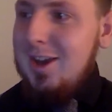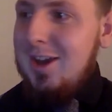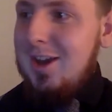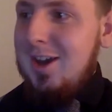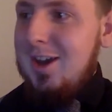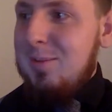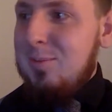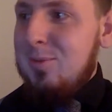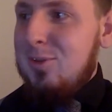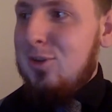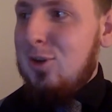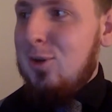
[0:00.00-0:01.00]

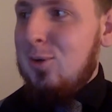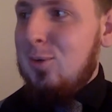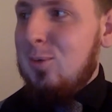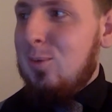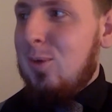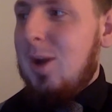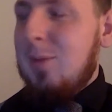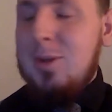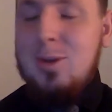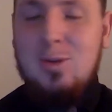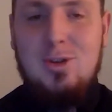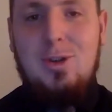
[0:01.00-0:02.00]
to what I'm
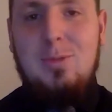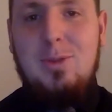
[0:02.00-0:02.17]
used to.